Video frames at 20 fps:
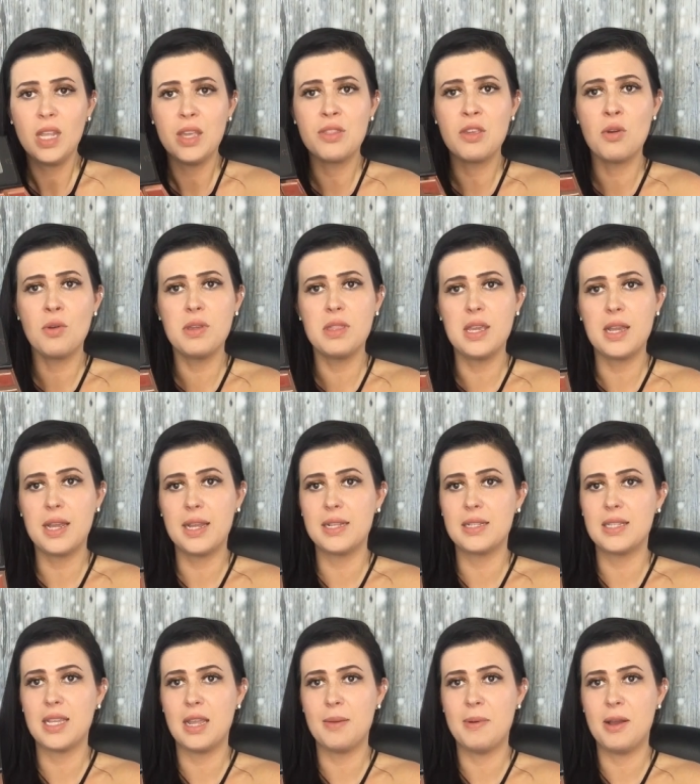the only thing I
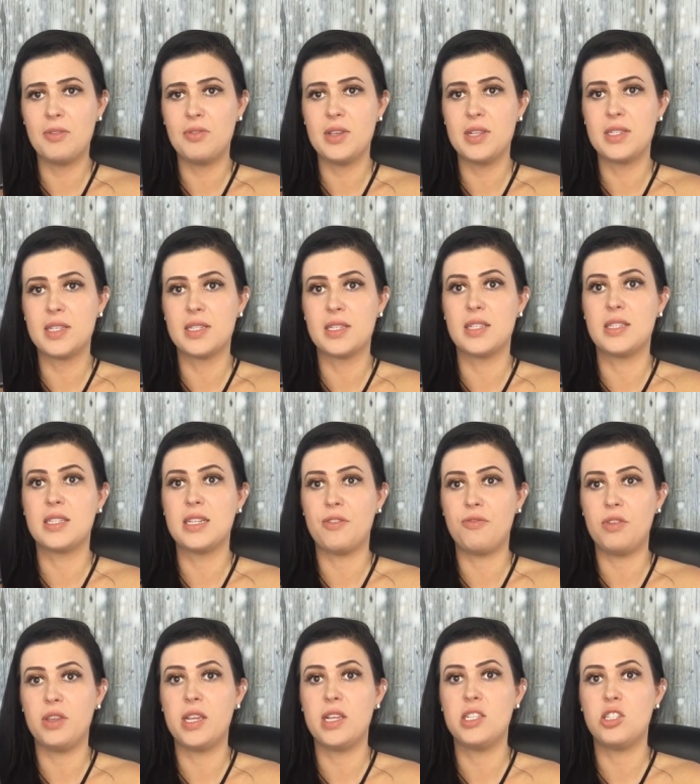could say about this is it's
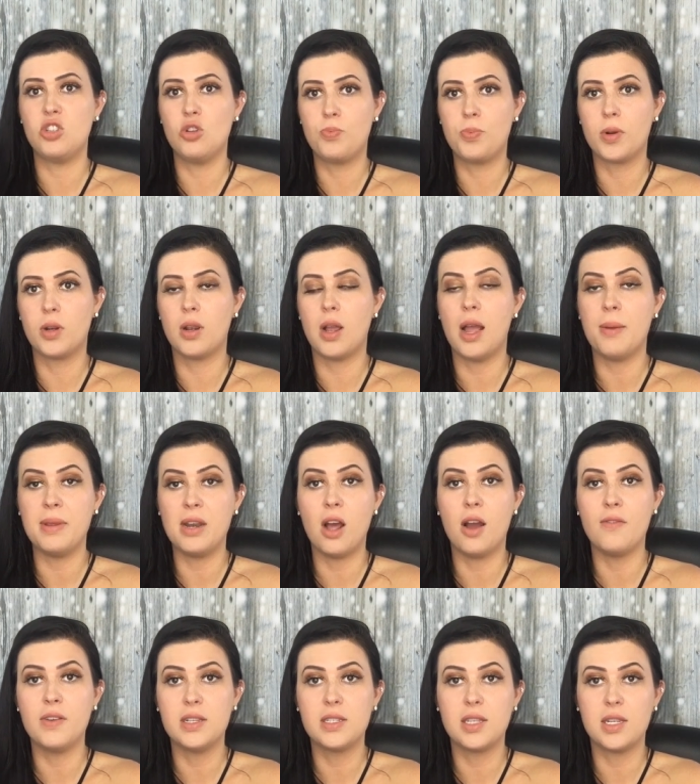definitely a super, I mean,
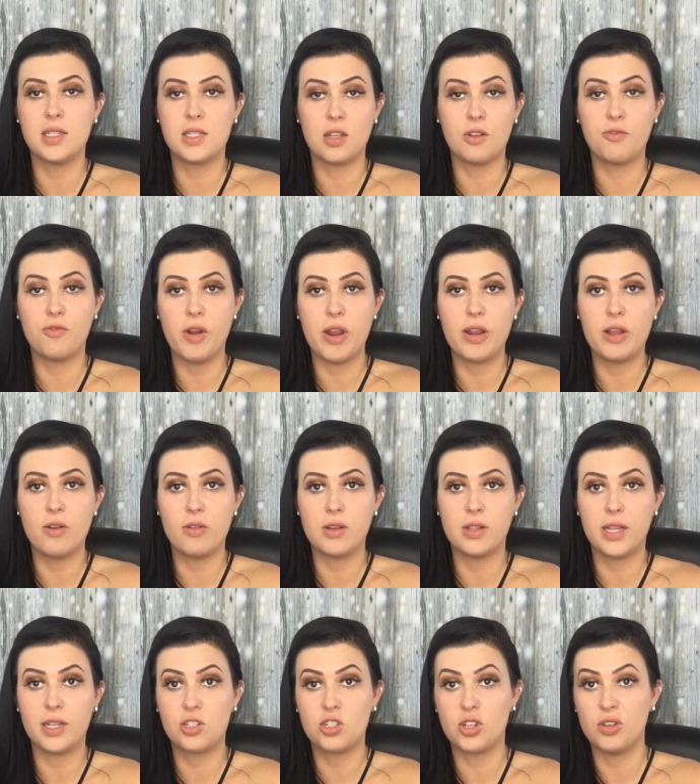obviously it's their Fuego
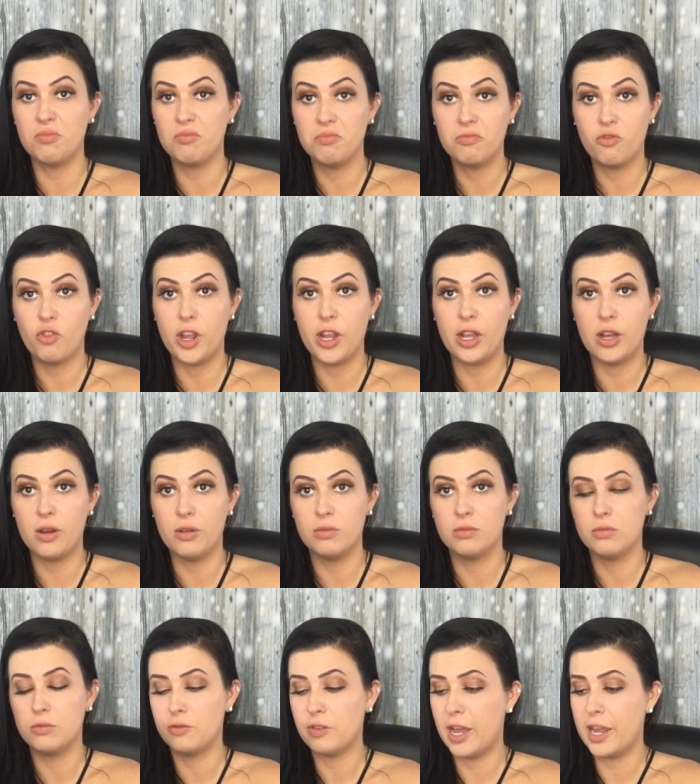collection. Fuego,
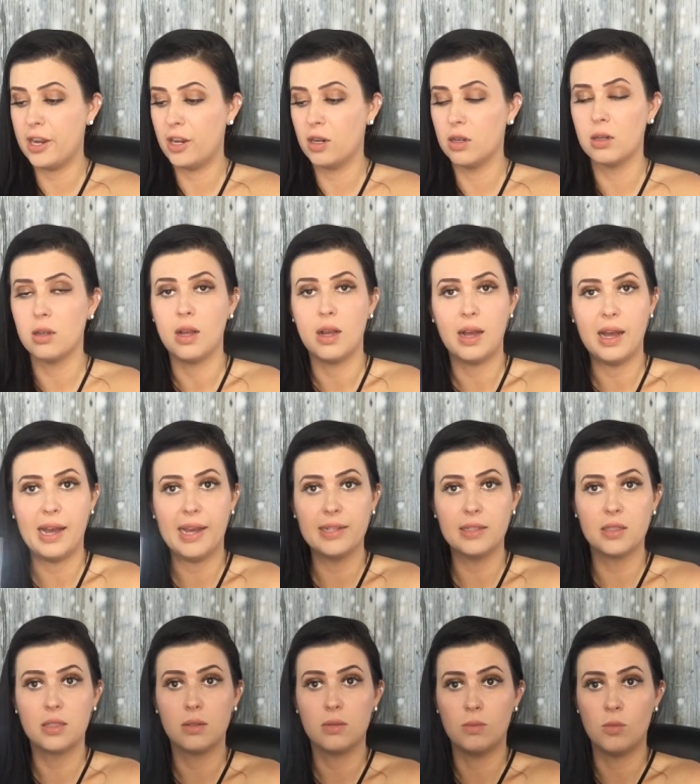fire,
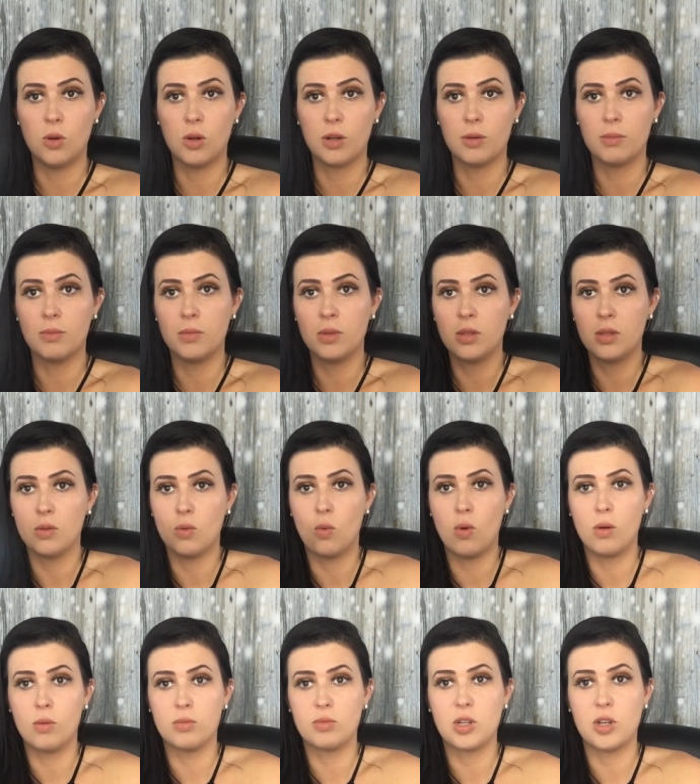hot, warm,
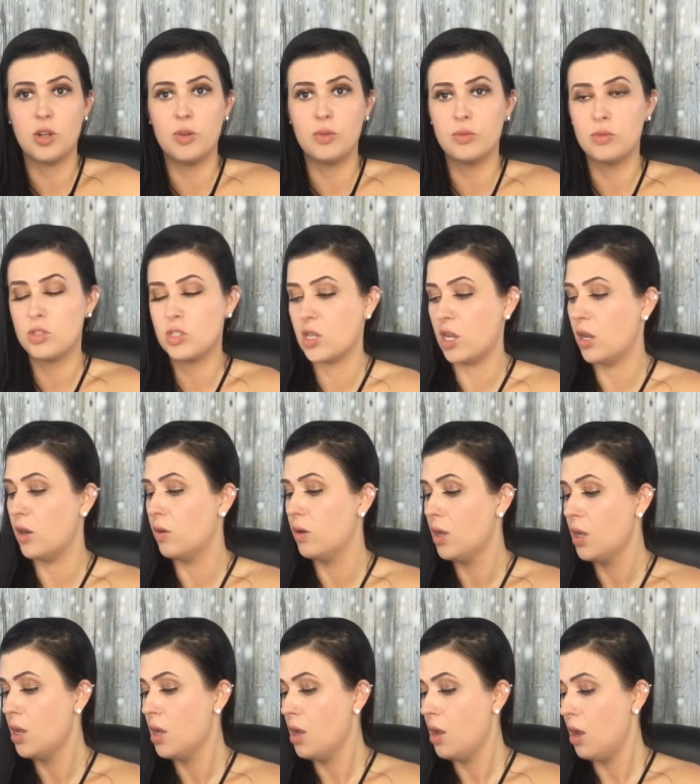warm tone. So,
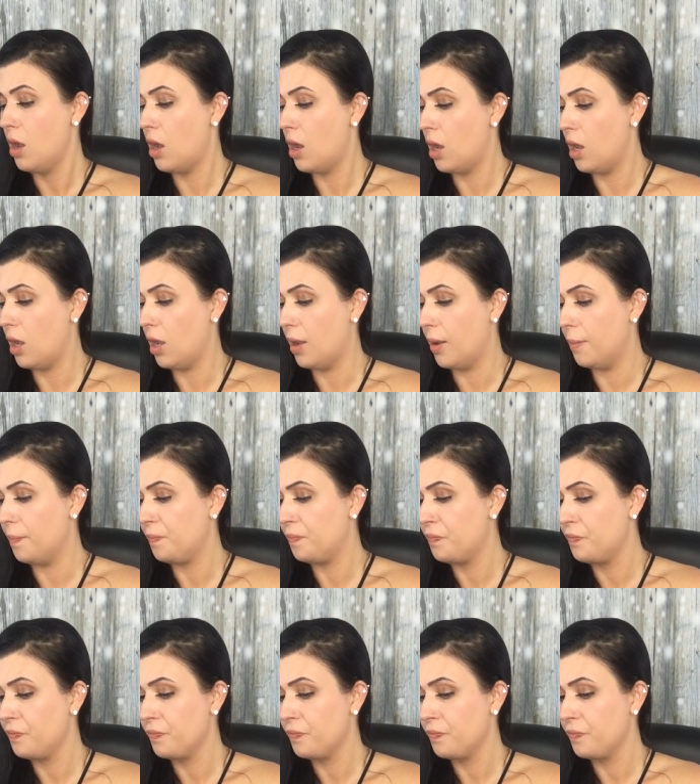um,